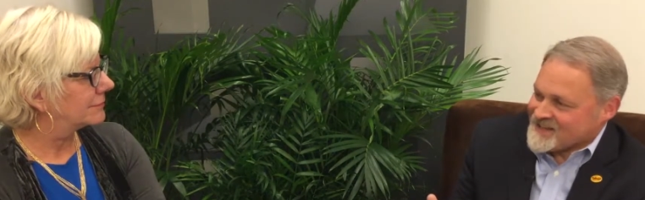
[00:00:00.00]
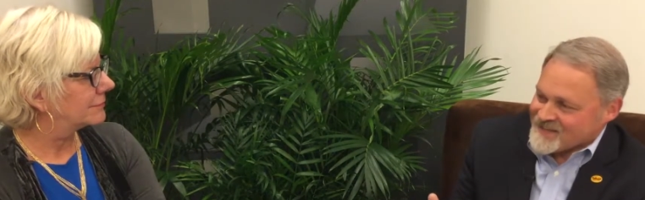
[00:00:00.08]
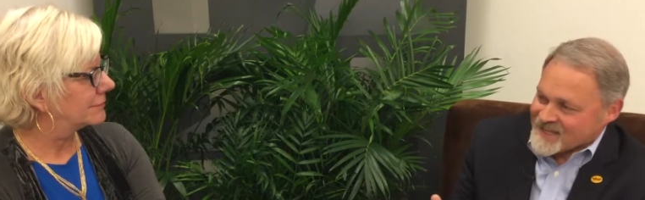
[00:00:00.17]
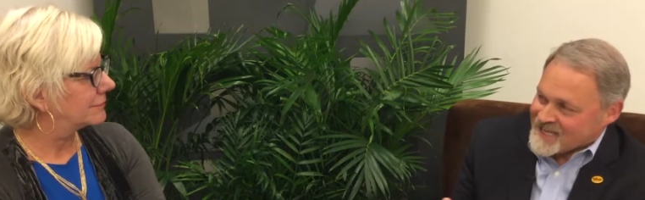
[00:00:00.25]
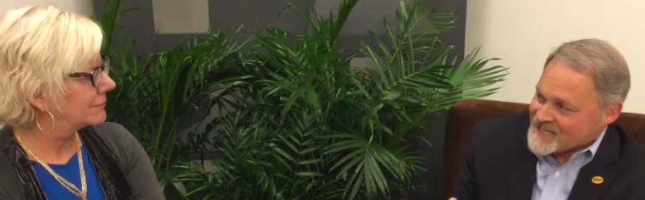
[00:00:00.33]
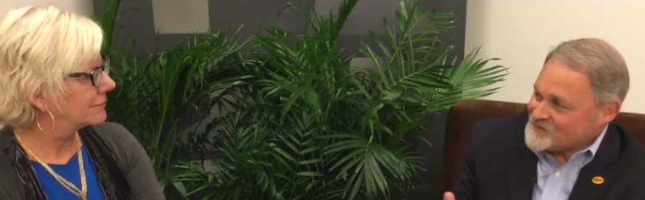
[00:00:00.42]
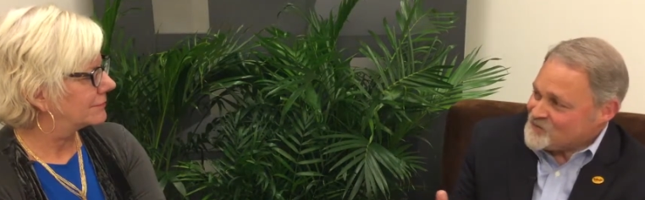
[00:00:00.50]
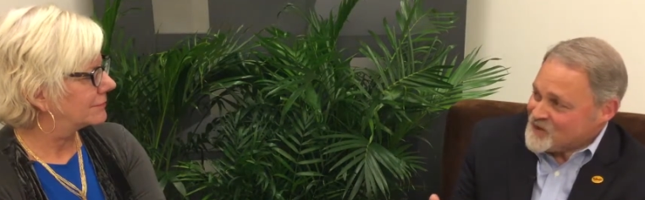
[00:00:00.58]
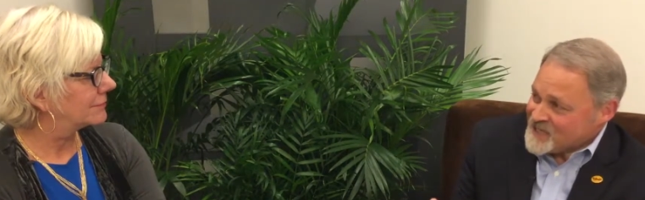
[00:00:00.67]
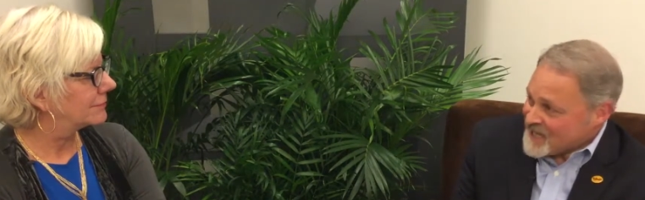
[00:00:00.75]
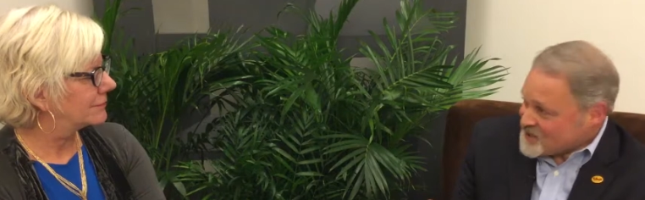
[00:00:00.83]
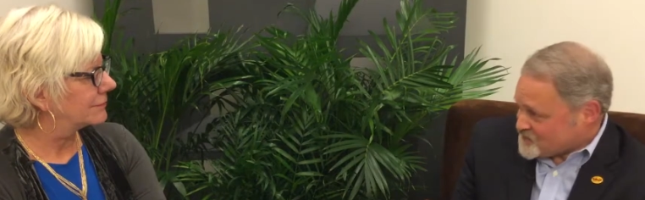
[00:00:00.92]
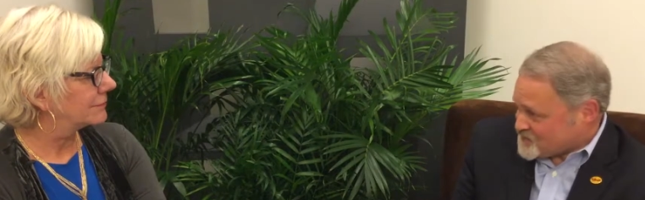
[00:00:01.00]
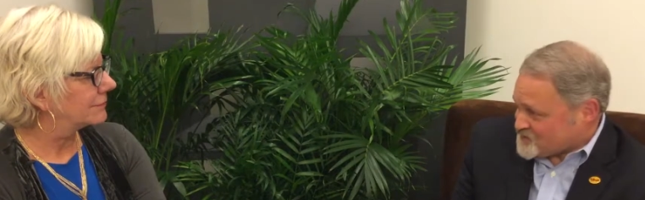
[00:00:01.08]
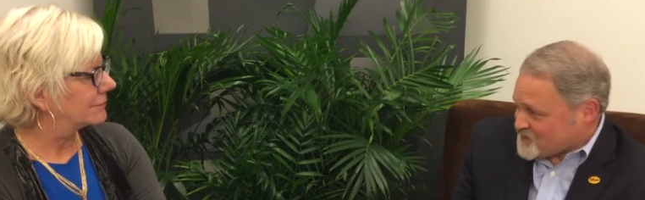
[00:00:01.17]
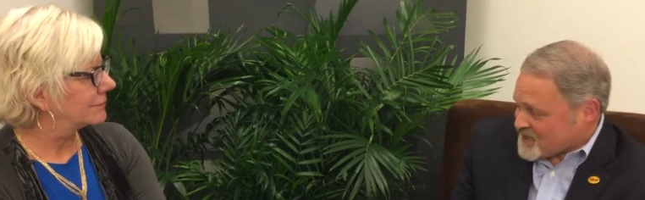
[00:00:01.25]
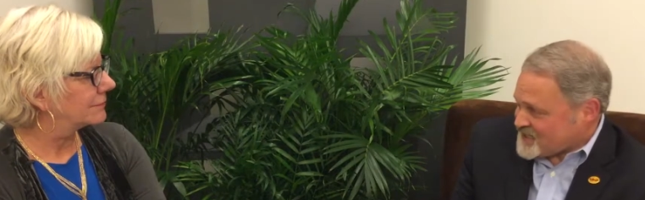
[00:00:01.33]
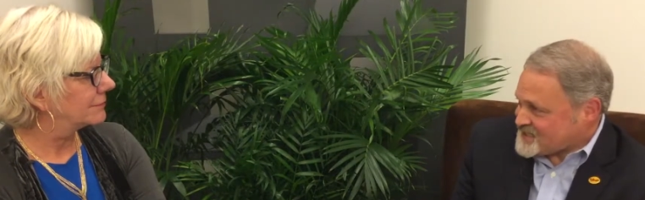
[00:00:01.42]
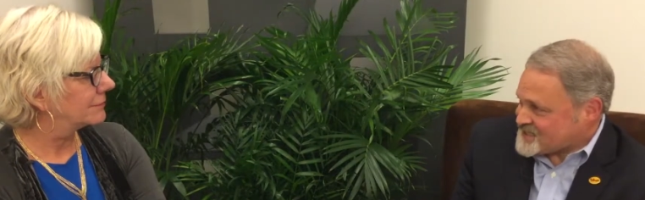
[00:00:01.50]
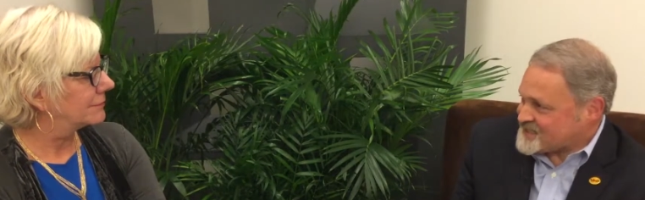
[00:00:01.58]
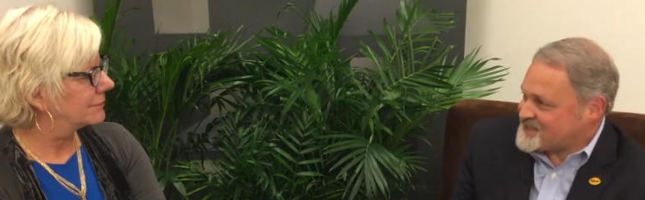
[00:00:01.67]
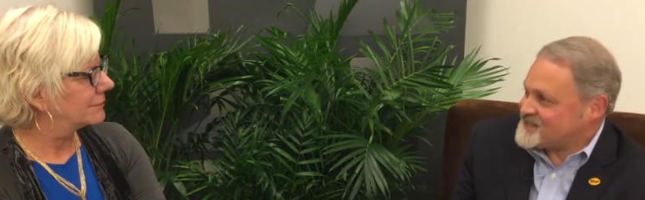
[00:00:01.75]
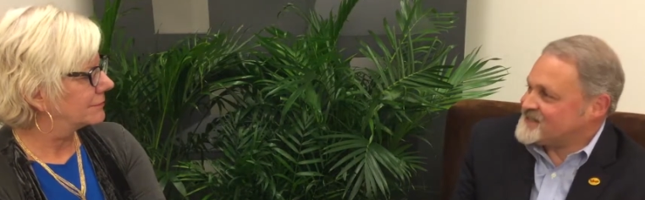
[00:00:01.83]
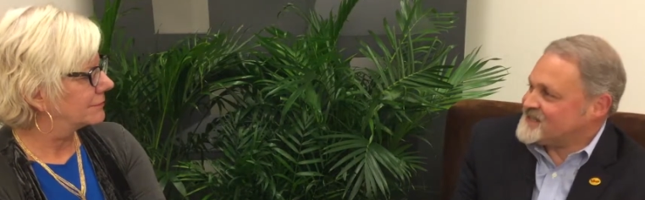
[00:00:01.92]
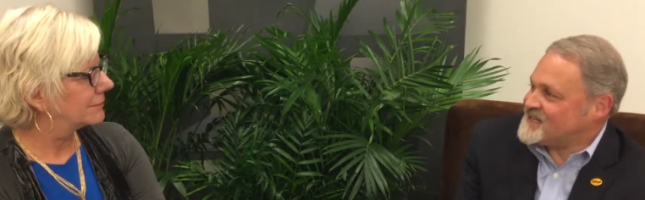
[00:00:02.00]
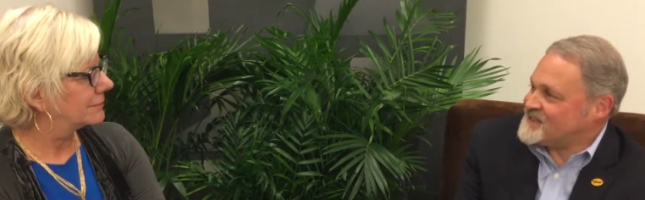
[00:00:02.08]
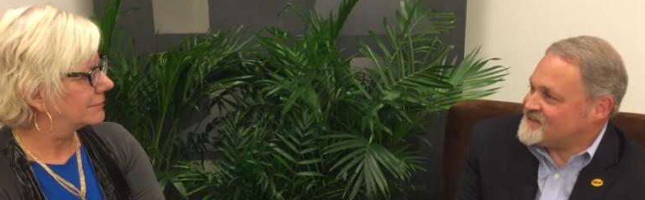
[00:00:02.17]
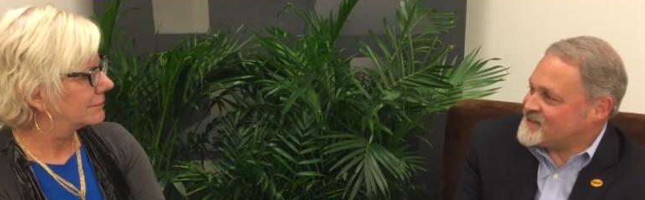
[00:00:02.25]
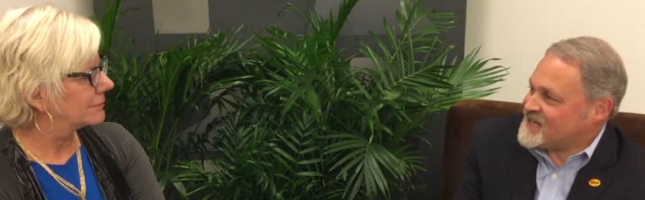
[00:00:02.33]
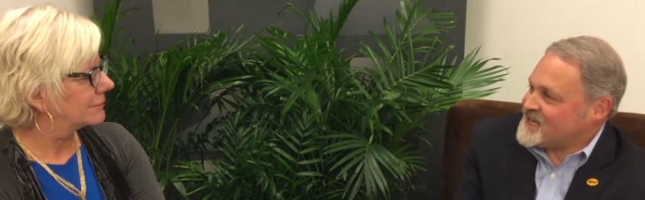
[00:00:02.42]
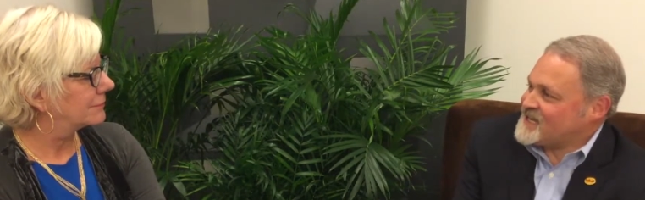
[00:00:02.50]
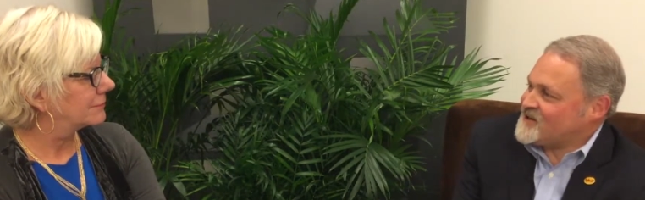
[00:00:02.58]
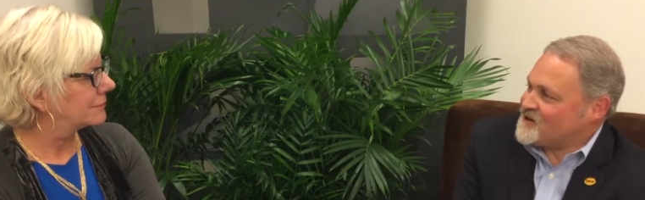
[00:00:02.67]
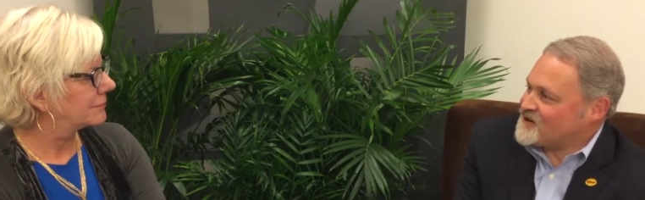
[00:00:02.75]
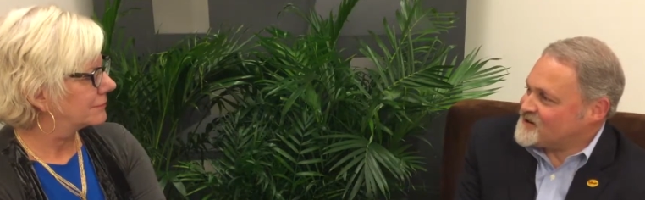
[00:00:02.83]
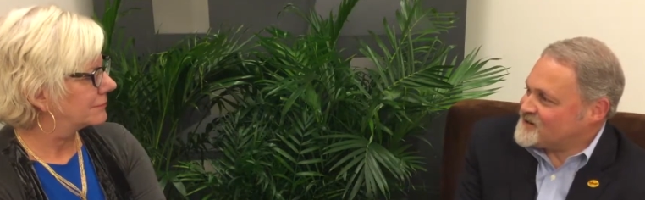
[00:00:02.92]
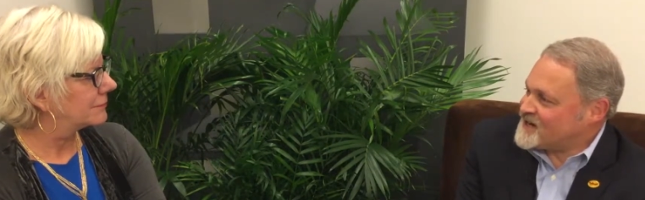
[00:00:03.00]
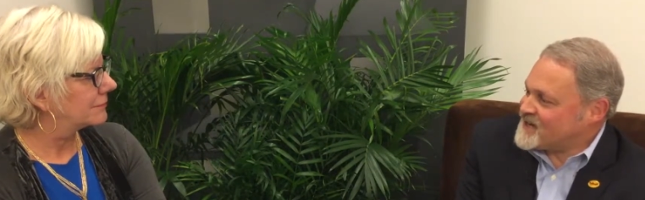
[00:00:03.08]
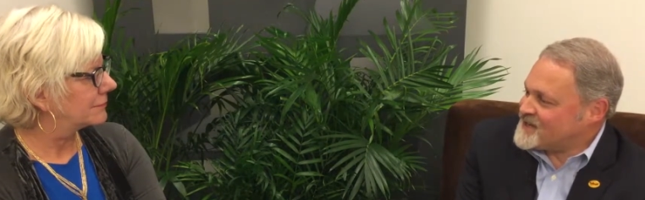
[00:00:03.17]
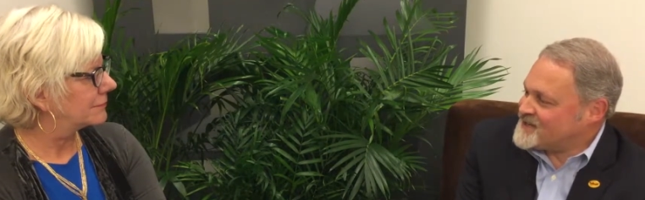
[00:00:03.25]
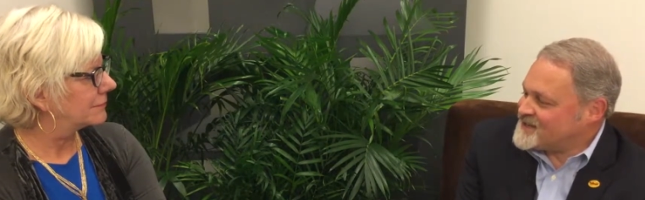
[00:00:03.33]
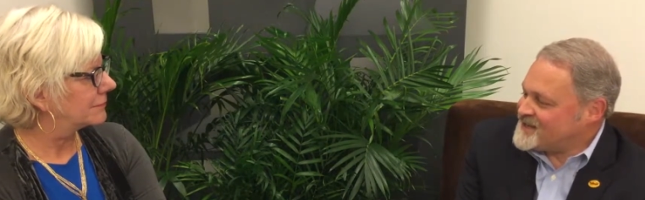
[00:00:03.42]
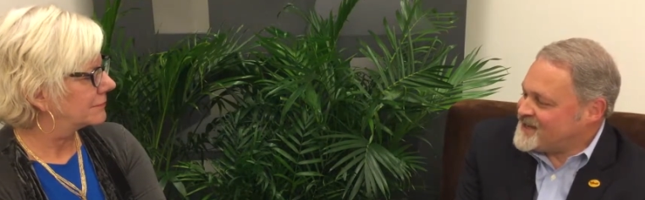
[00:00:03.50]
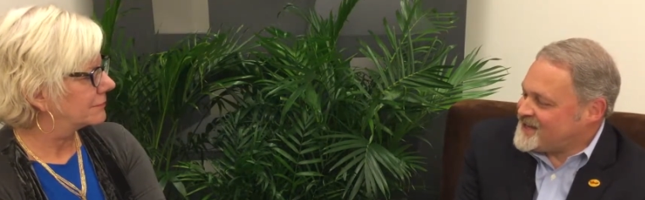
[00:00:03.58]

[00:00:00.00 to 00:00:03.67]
Speaker 1: they kind of run out of space, then they are uh,